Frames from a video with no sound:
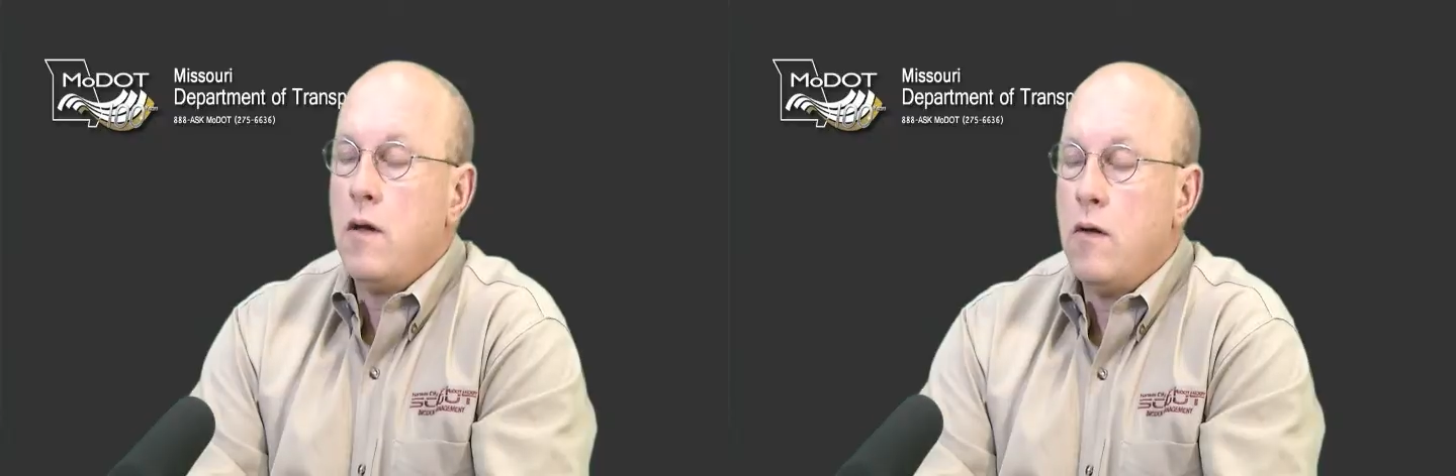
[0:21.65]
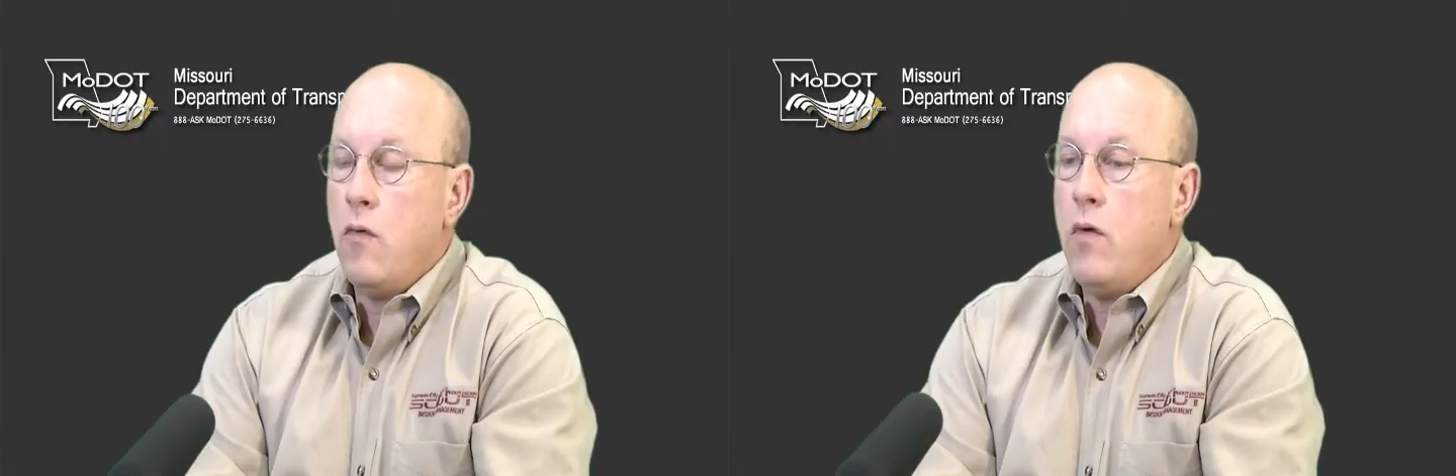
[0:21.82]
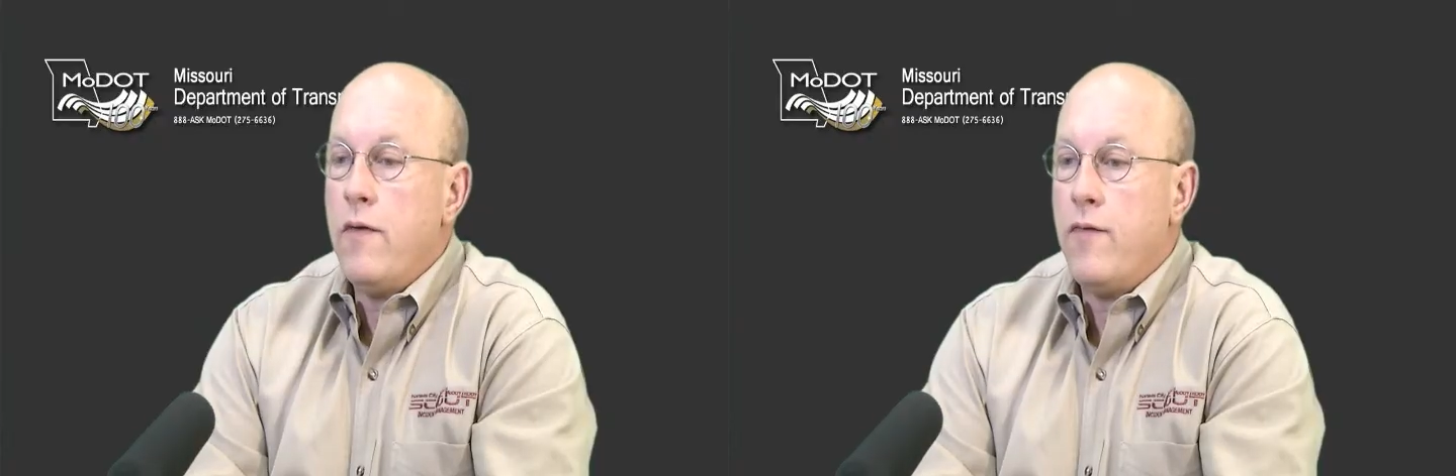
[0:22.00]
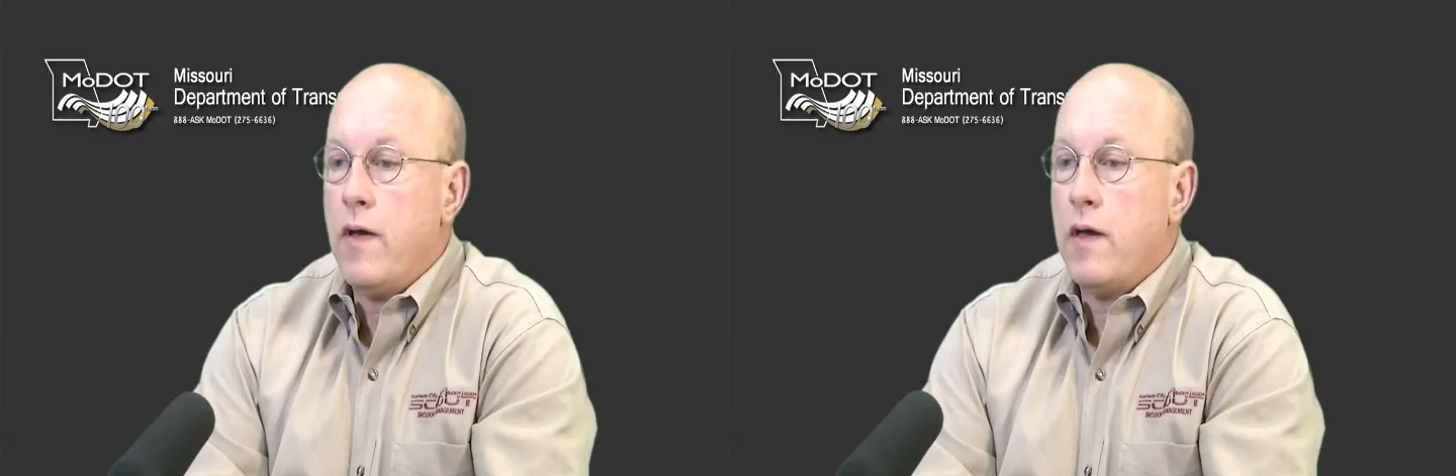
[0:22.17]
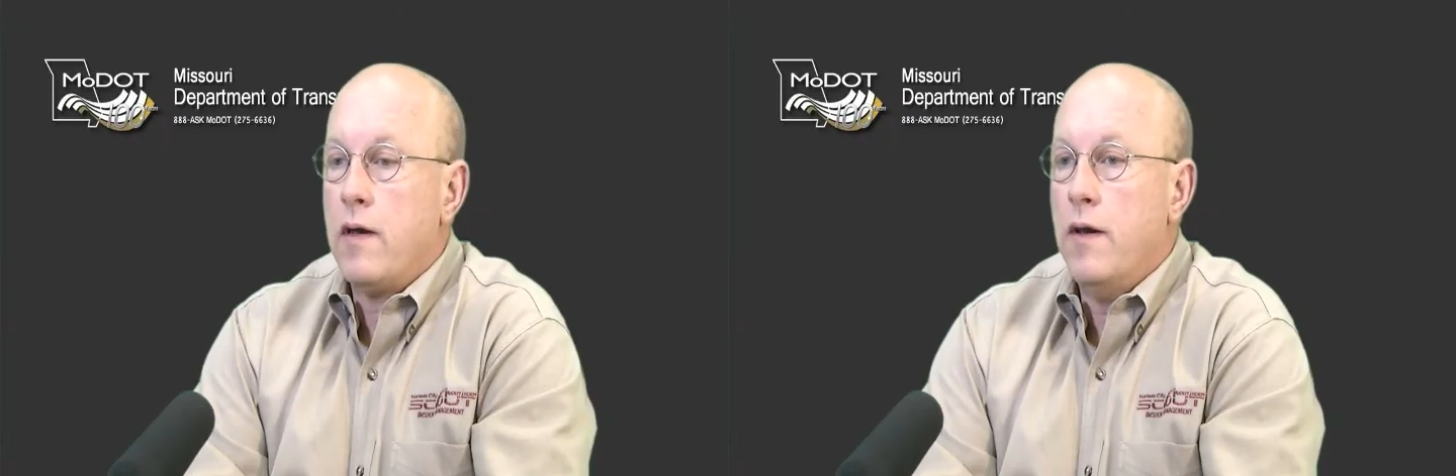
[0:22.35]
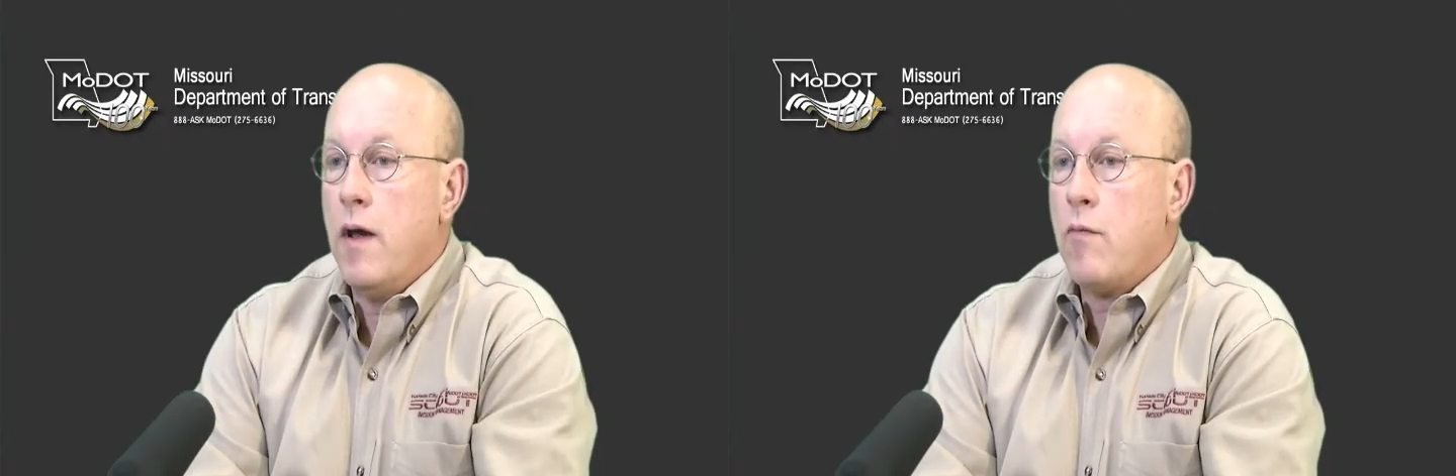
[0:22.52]
Now, we have had
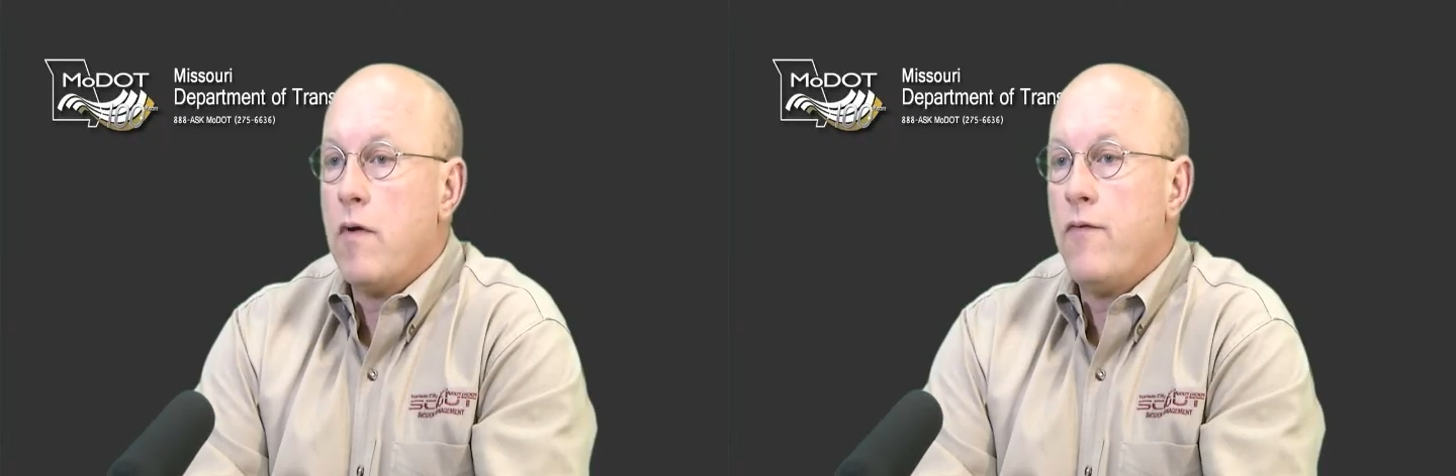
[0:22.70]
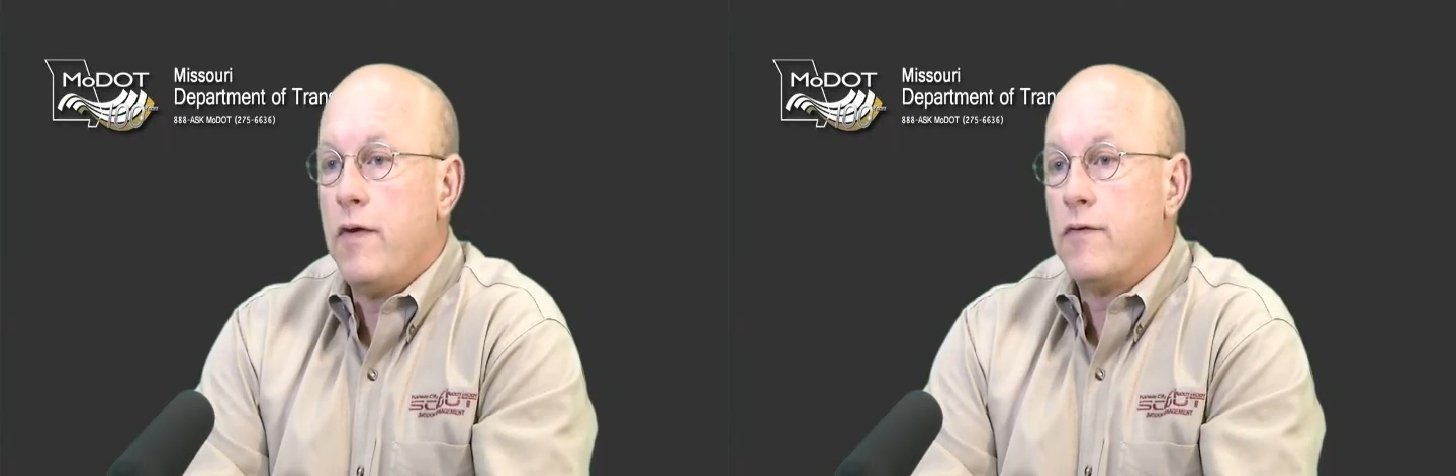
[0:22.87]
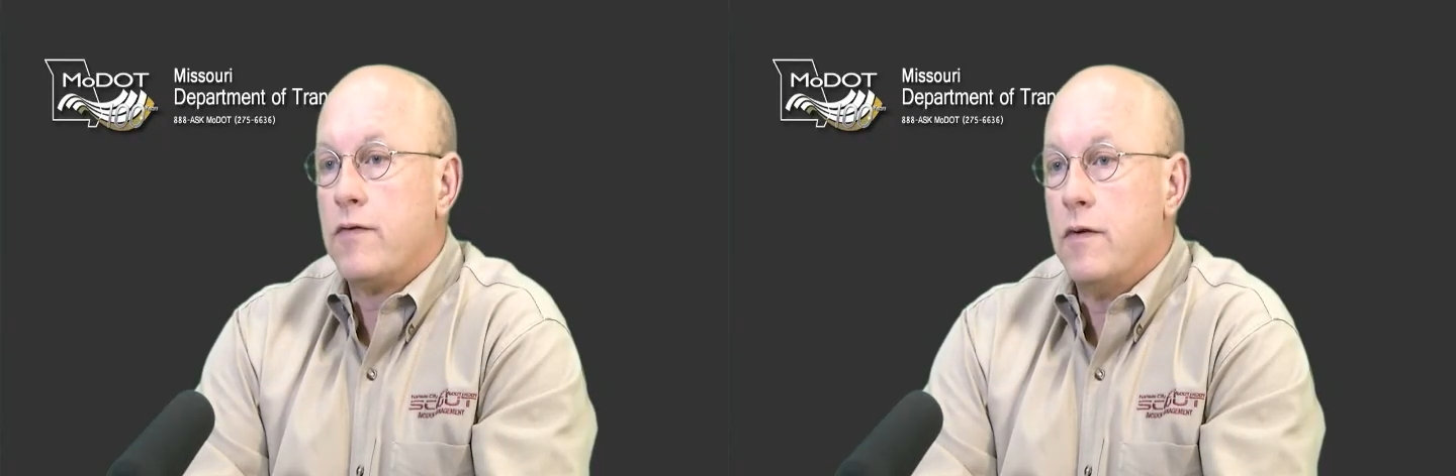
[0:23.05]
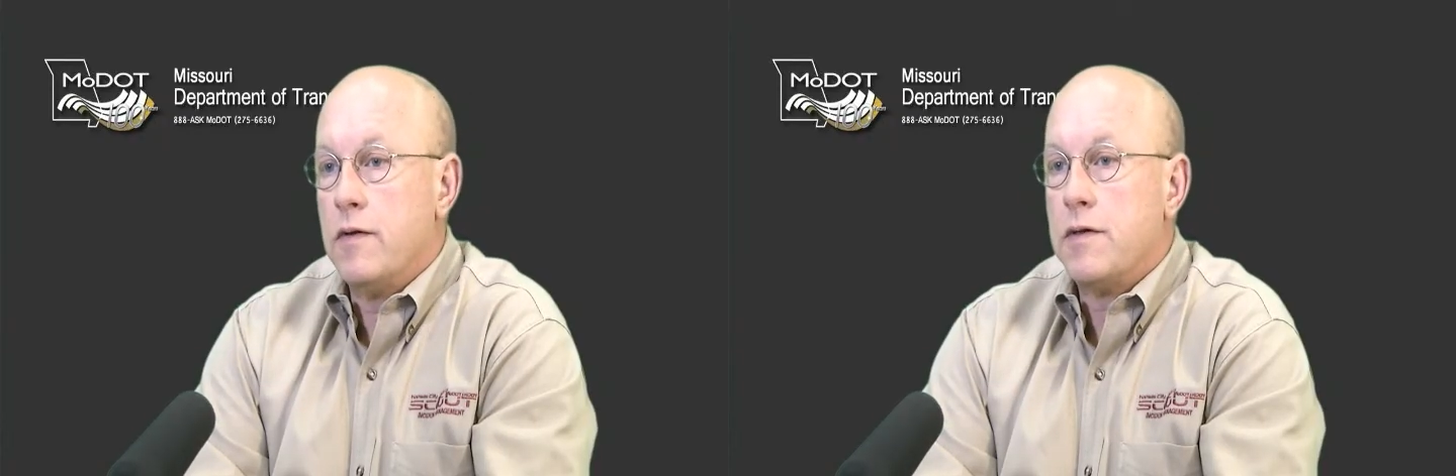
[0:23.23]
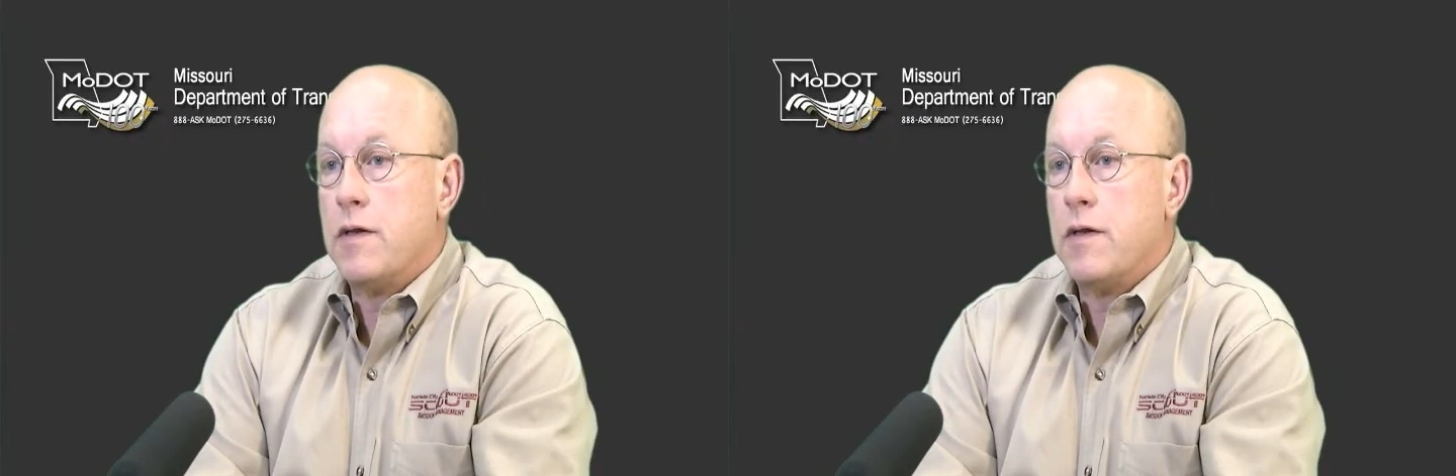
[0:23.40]
a number of incidents